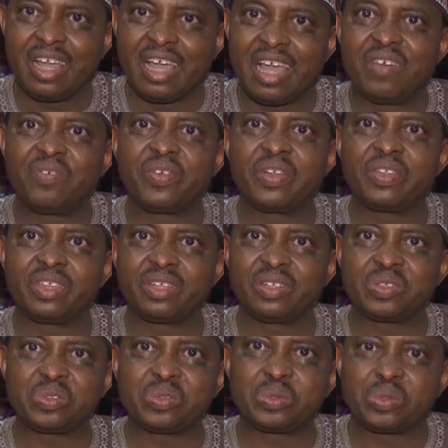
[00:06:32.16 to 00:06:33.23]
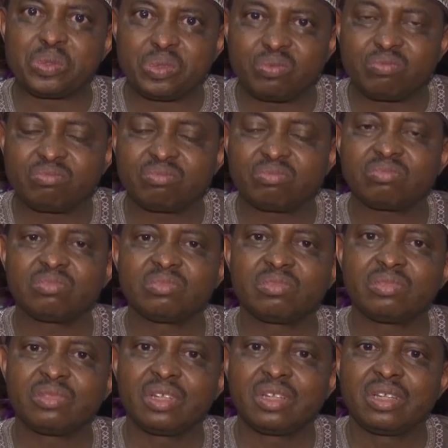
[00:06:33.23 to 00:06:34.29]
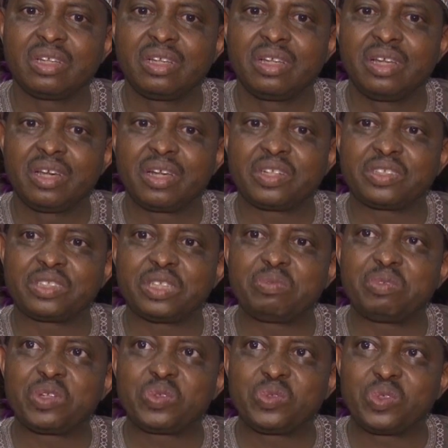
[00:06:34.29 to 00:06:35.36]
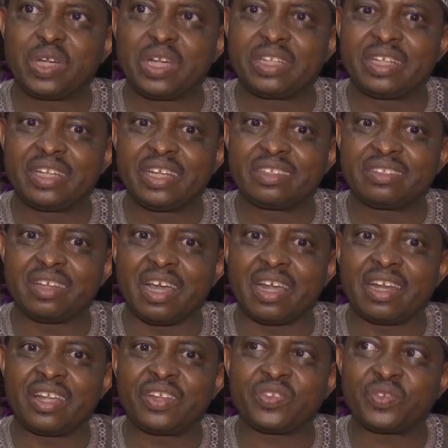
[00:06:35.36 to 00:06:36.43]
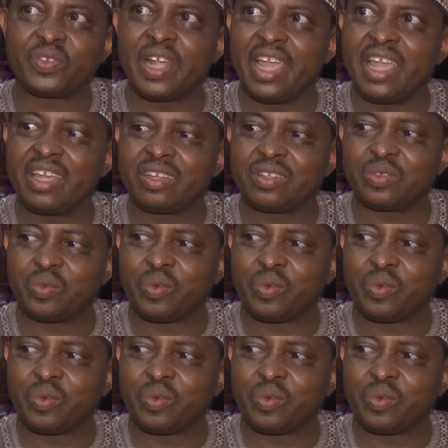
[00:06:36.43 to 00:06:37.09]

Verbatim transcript: everything to receive the two candidates and ascertain